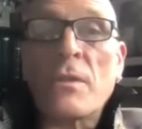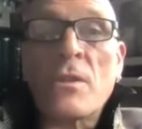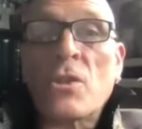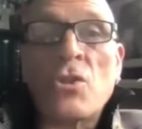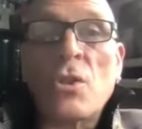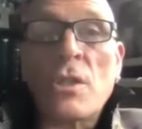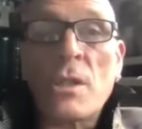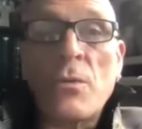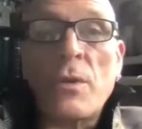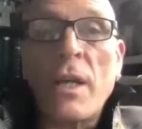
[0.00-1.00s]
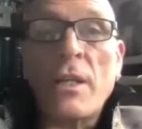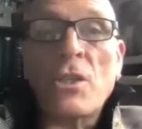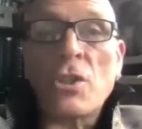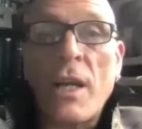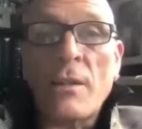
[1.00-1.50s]
structures that are in
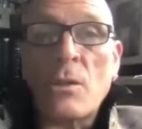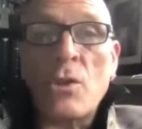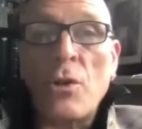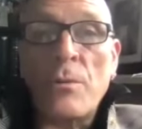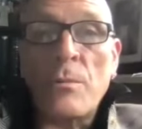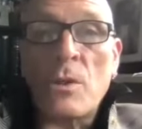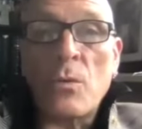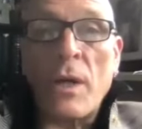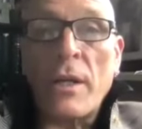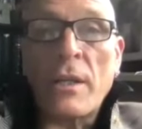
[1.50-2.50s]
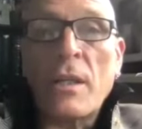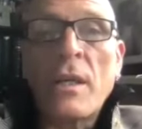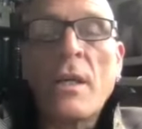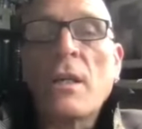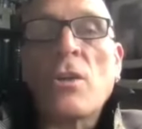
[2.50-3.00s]
nature and how to adopt them into like
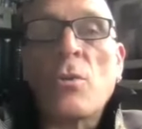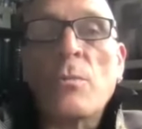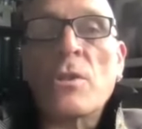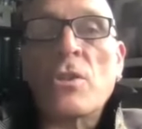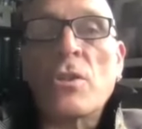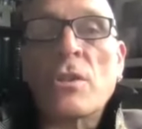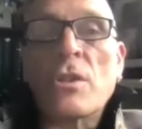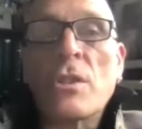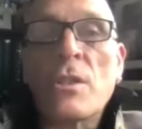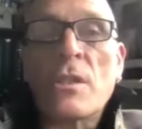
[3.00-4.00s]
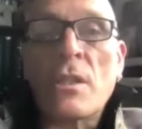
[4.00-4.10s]
human structures?